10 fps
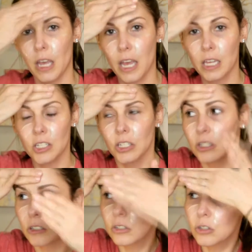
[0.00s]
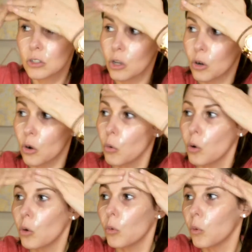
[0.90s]
and just
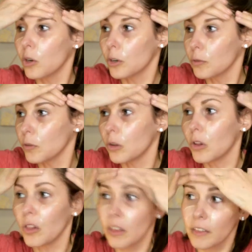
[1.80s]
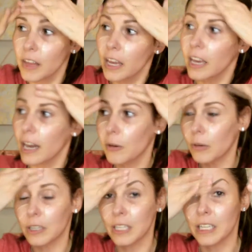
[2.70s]
so wonderful that I
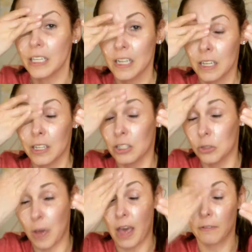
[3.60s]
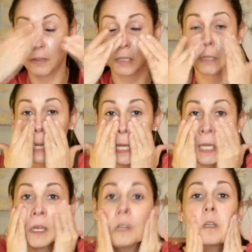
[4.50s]
want to do everything that I
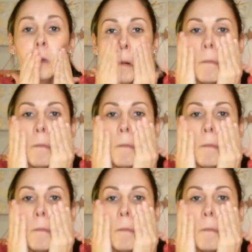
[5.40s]
can